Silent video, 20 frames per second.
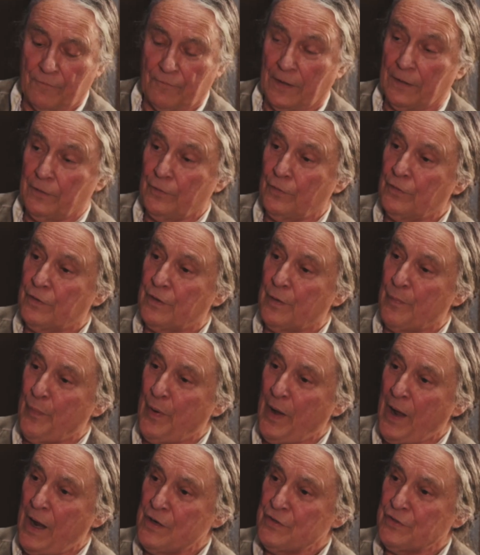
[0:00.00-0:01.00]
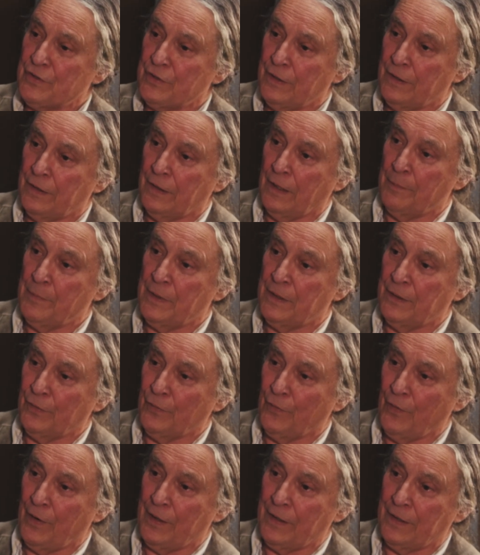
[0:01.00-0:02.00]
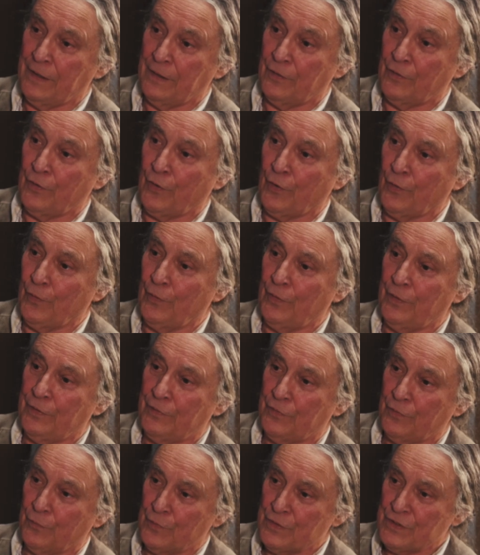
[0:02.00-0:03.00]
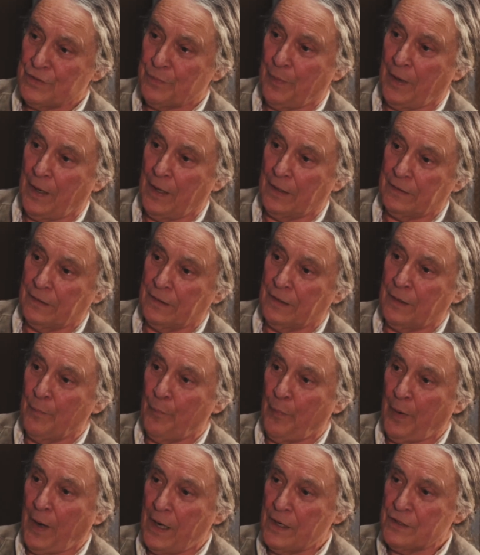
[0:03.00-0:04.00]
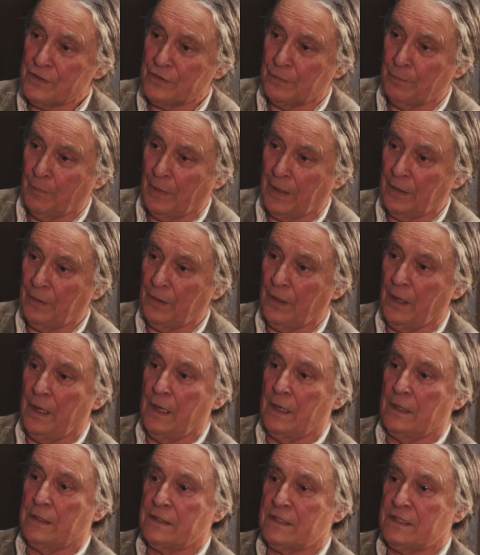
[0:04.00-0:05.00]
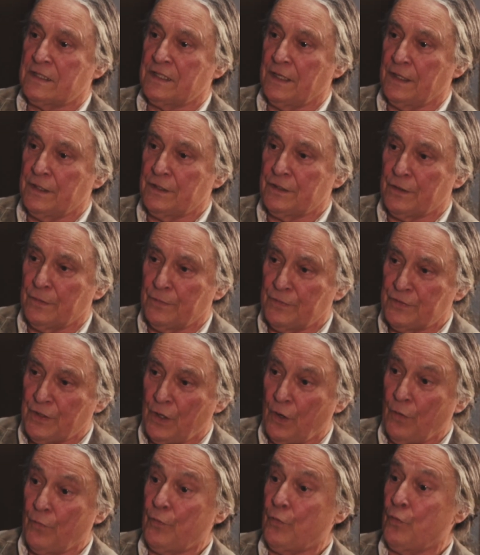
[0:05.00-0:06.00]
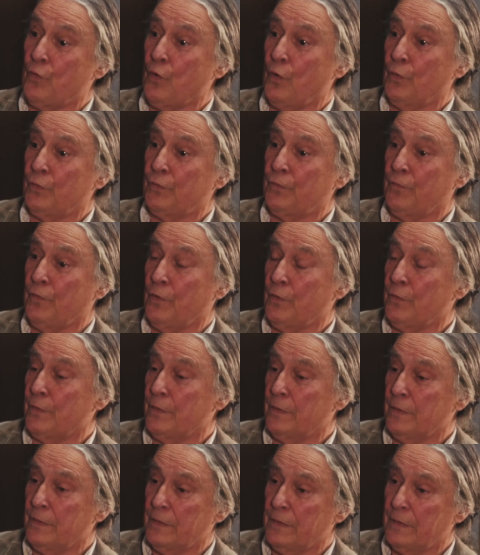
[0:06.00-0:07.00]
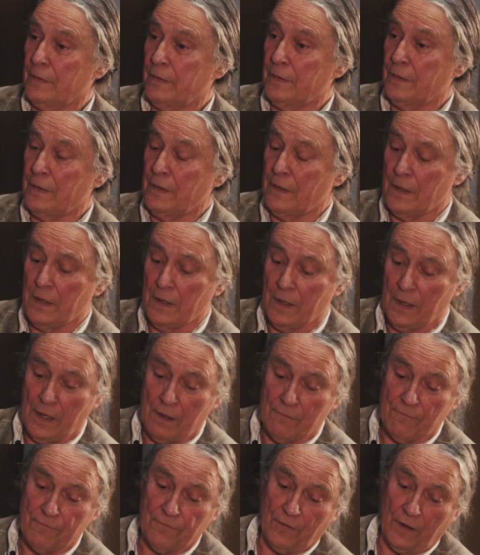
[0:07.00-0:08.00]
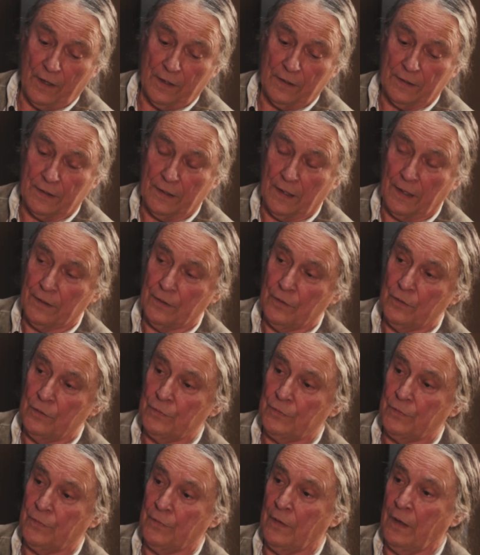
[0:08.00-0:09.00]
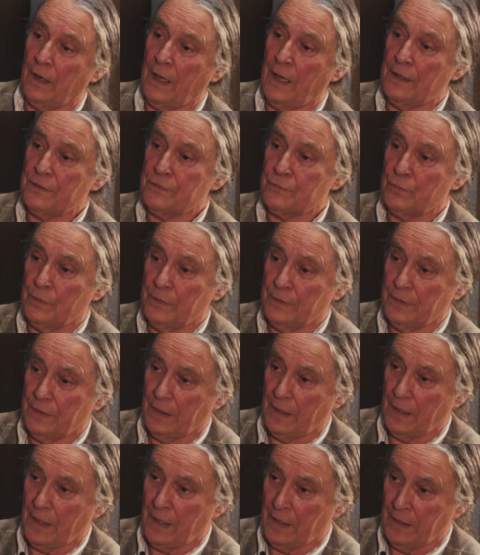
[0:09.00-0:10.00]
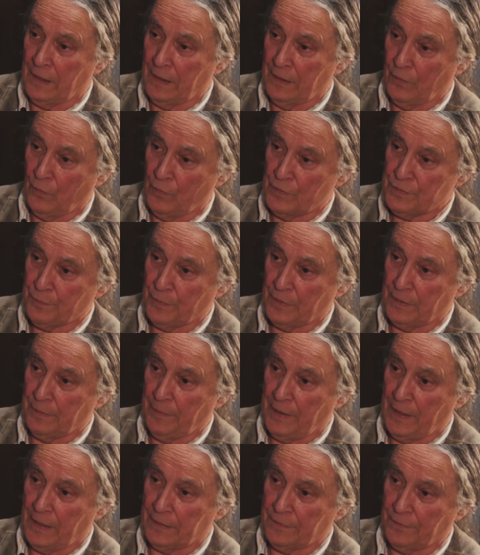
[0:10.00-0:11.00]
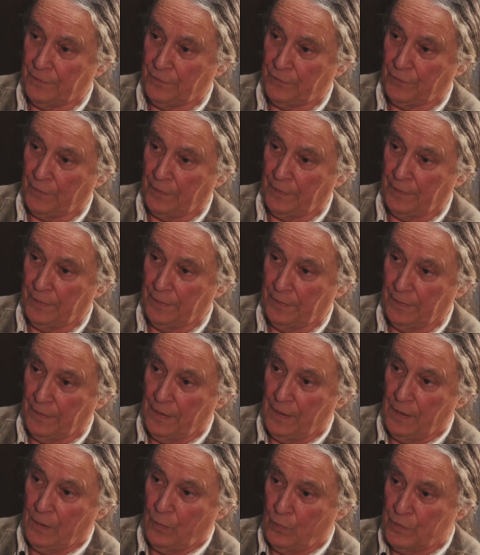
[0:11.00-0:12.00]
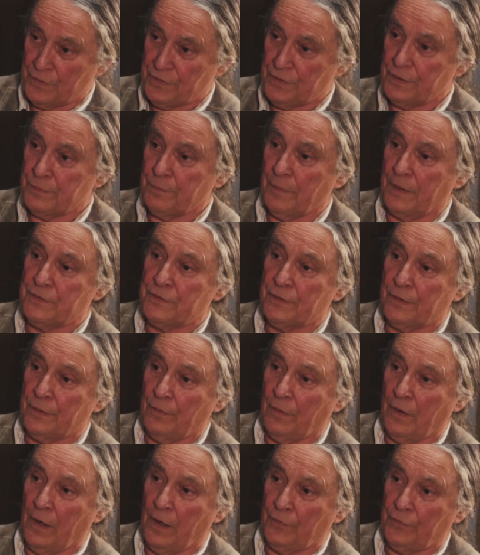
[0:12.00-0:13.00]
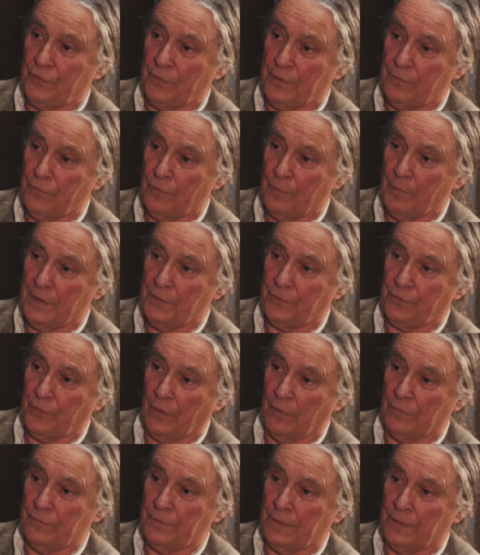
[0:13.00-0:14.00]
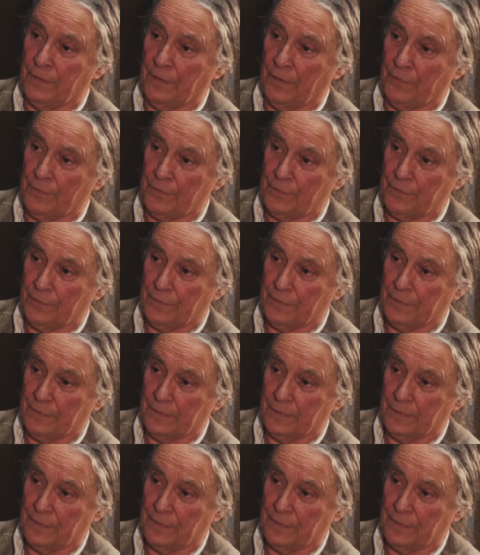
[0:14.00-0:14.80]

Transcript: if I learn compassion and I'm integrating courage, mm-hmm. respect, and compassion, my sense of self grows further. Mm-hmm. And finally, I go to the last one, and I always bring it back to the center, mm-hmm. which is my generosity for myself and others.